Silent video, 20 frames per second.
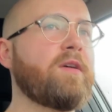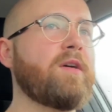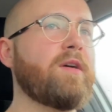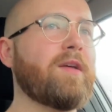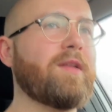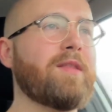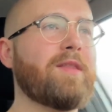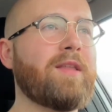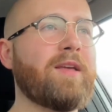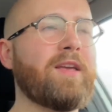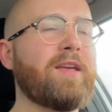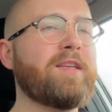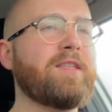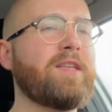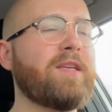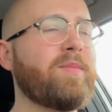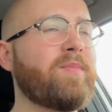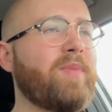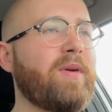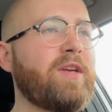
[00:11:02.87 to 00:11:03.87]
I think he
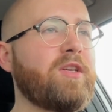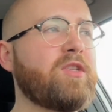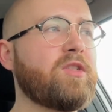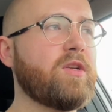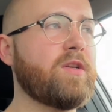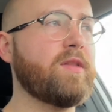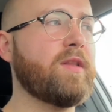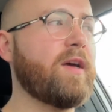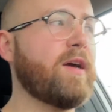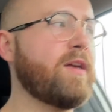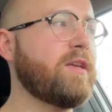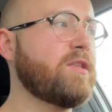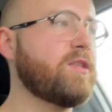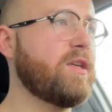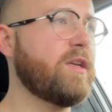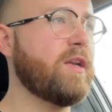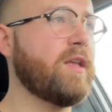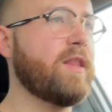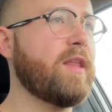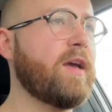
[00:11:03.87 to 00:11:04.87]
said based on that he's
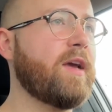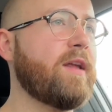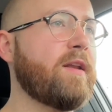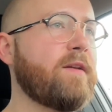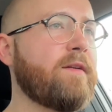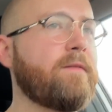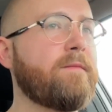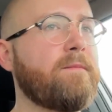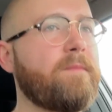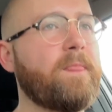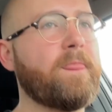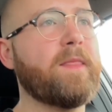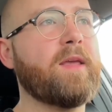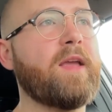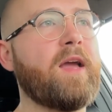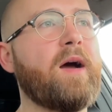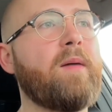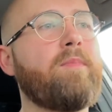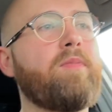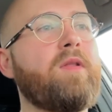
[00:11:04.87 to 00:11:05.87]
going to then
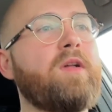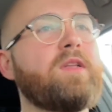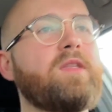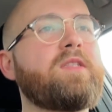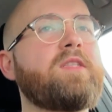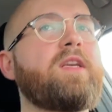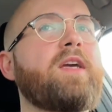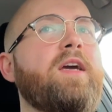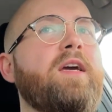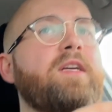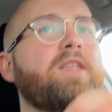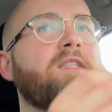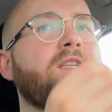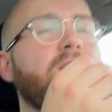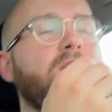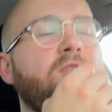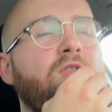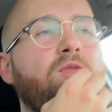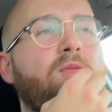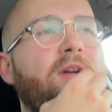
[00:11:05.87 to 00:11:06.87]
get a blood test. I
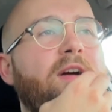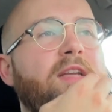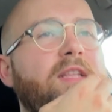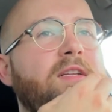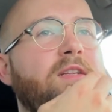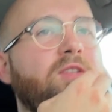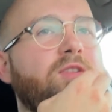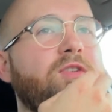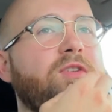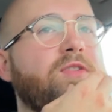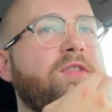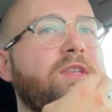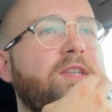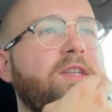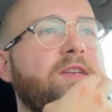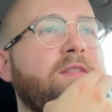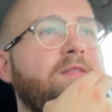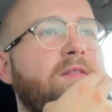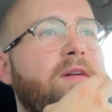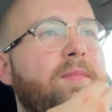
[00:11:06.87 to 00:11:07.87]
don't know why he didn't do it
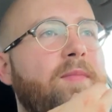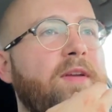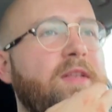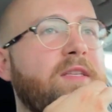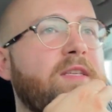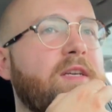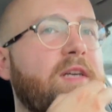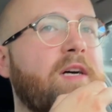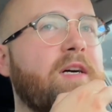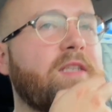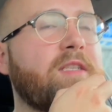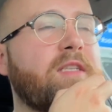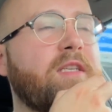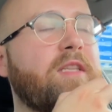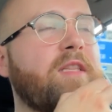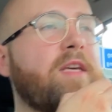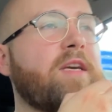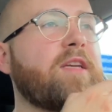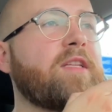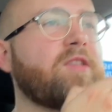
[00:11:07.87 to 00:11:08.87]
there. I meant to ask at
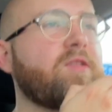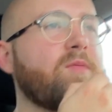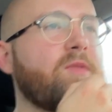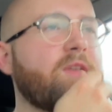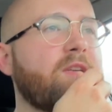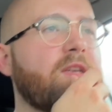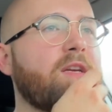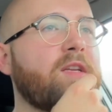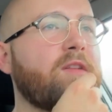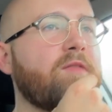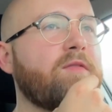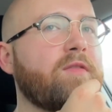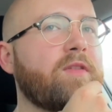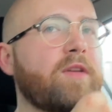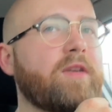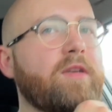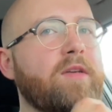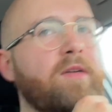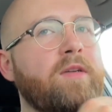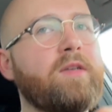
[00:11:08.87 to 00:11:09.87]
the end, but it kind of like
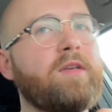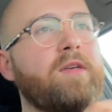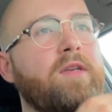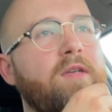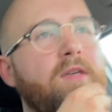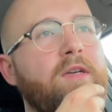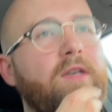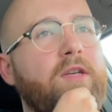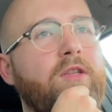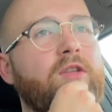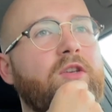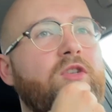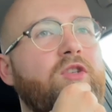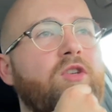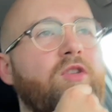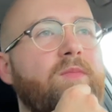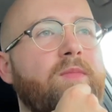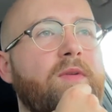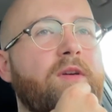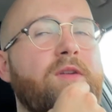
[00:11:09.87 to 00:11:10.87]
it ushered
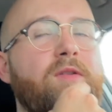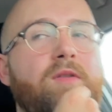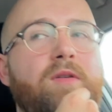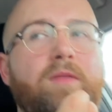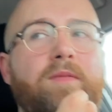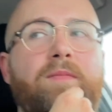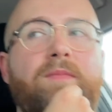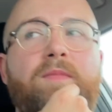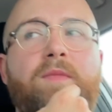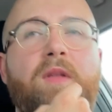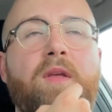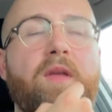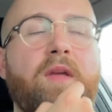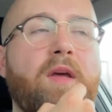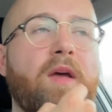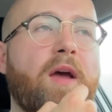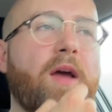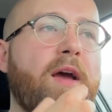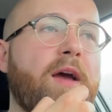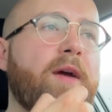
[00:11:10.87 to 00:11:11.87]
me
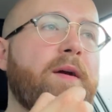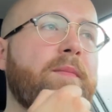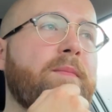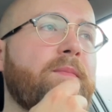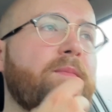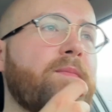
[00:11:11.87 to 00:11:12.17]
out.